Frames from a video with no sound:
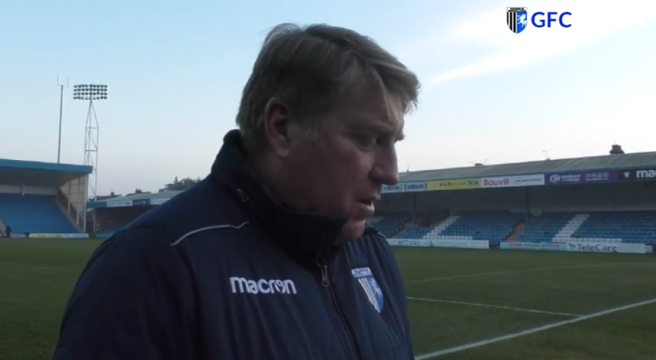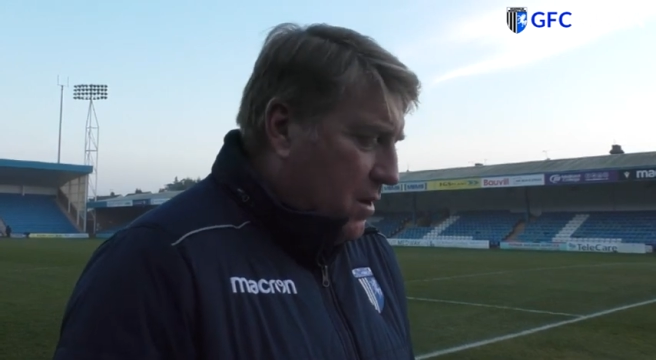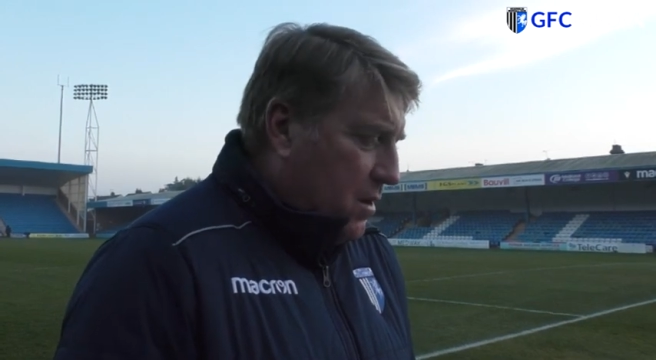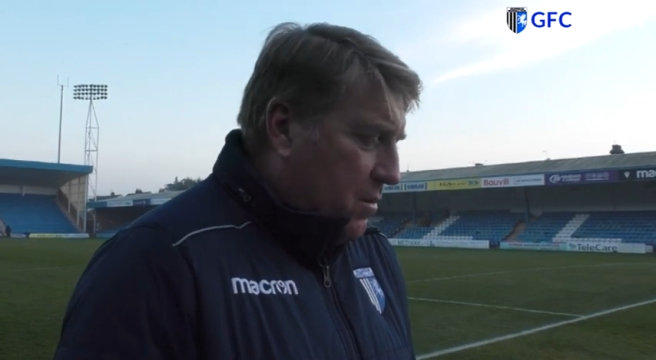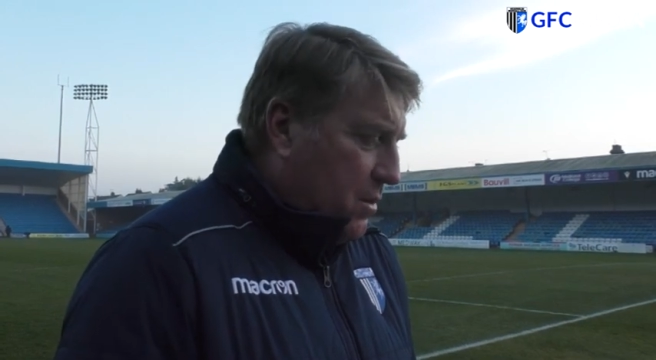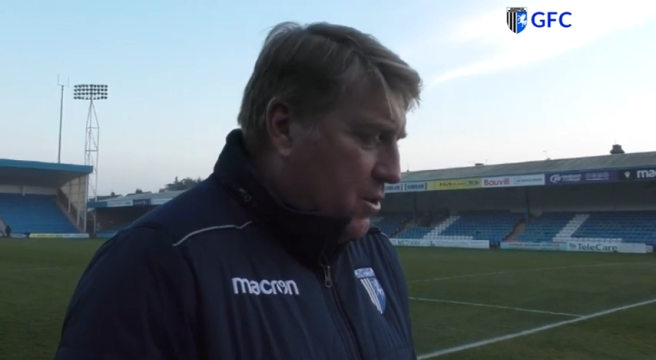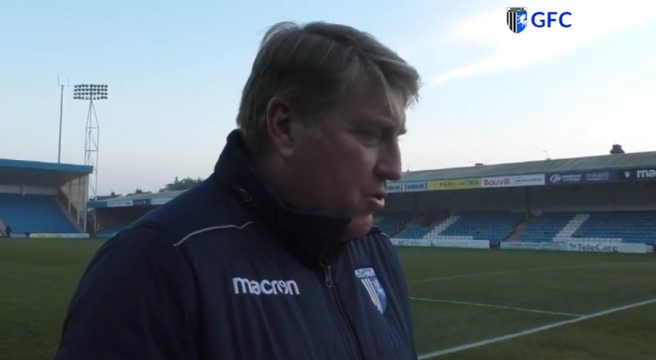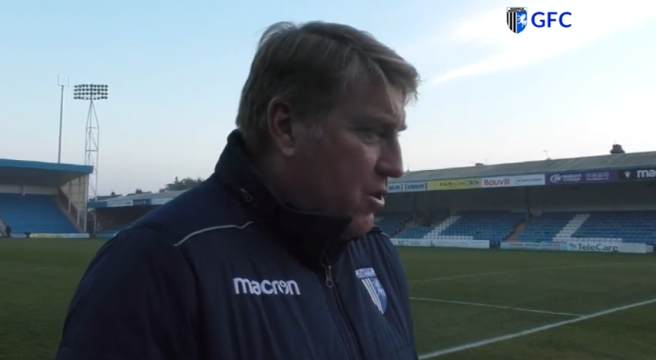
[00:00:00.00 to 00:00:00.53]
you
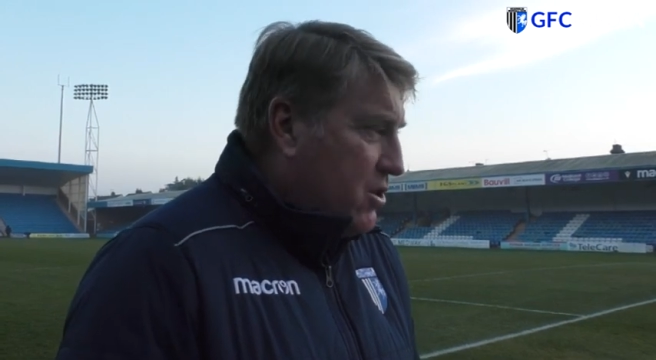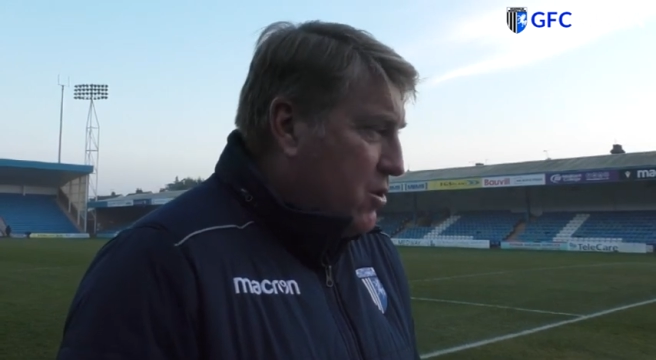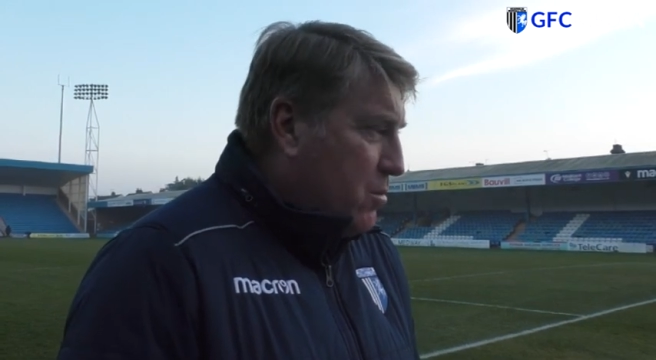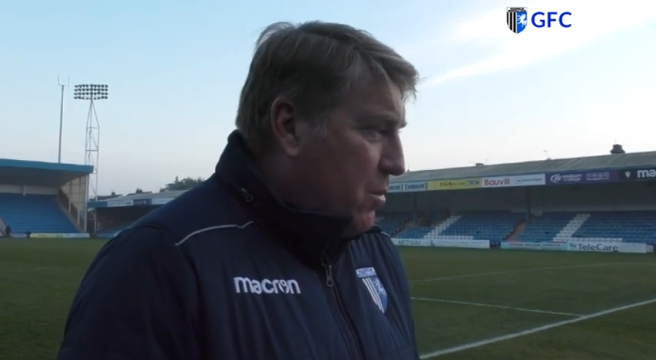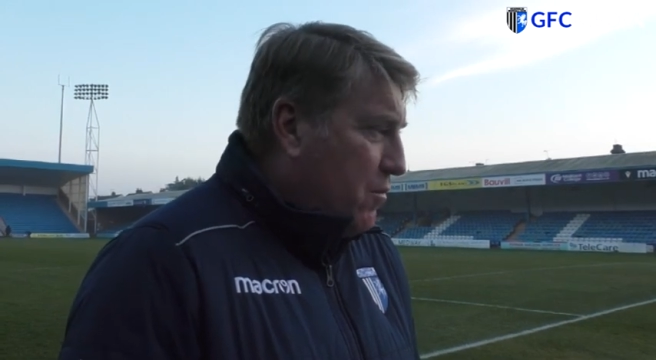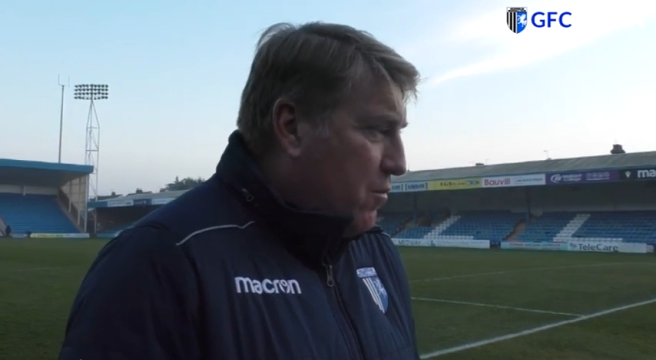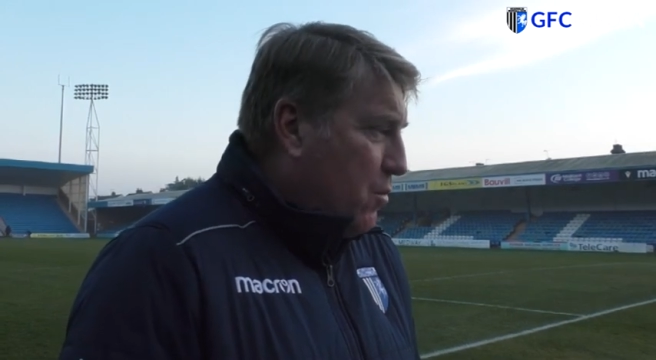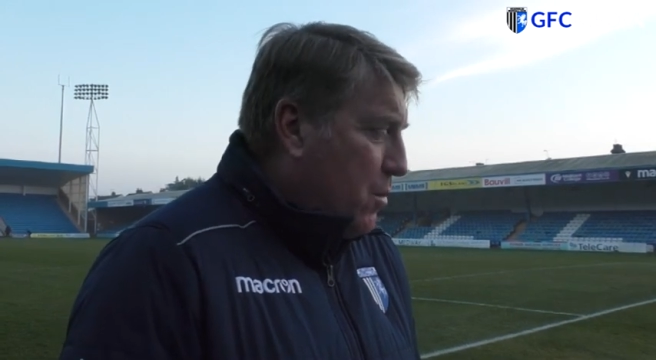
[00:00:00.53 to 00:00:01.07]
know in the dressing
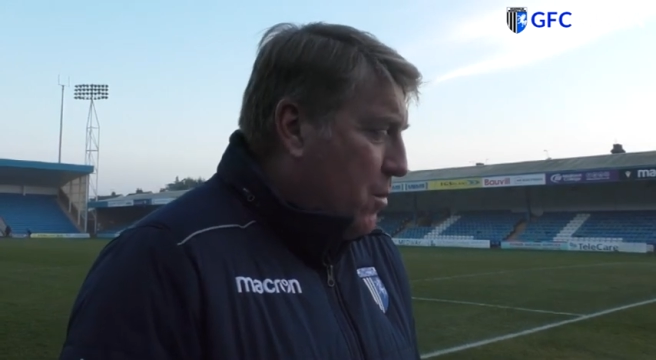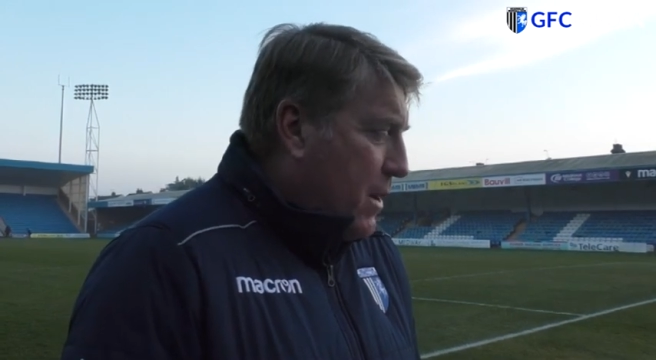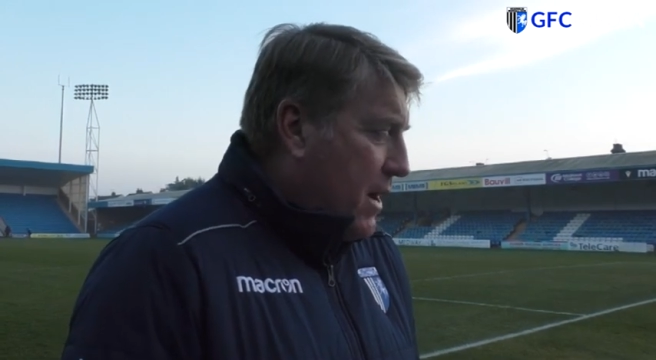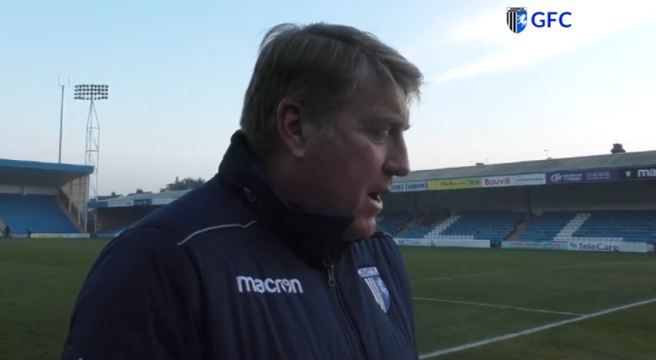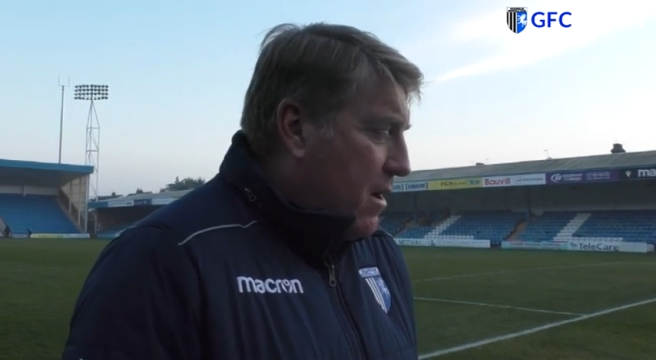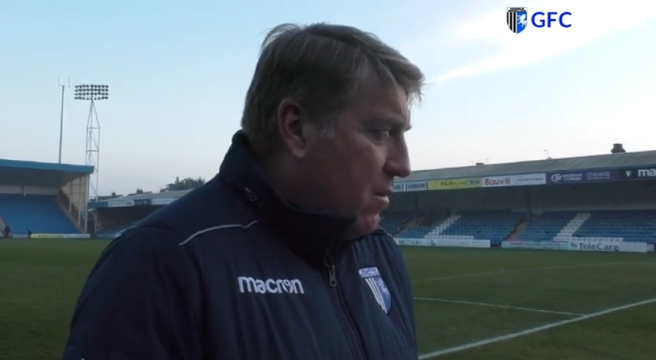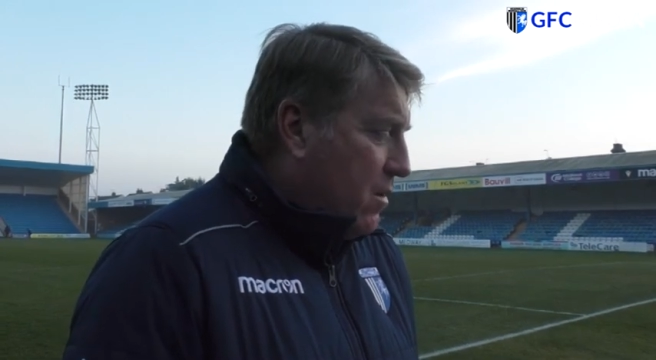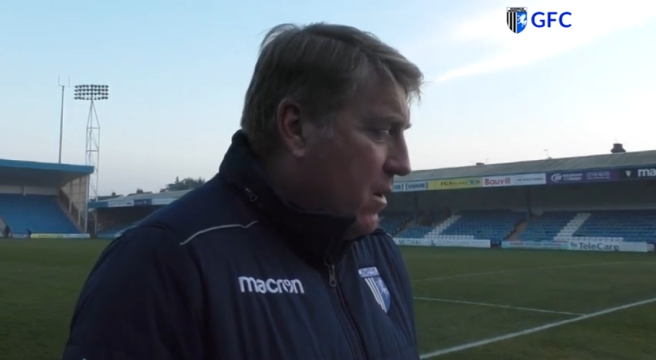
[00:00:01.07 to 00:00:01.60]
room before we went
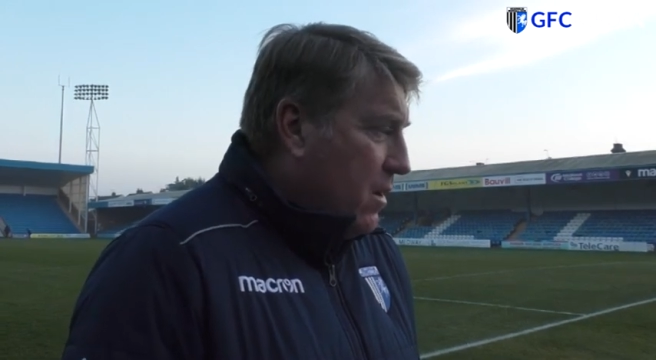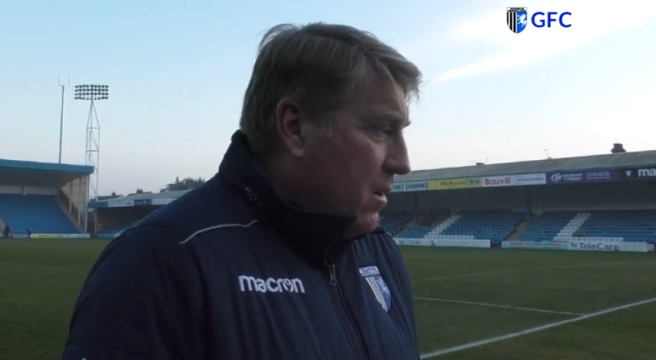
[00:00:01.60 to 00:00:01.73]
out,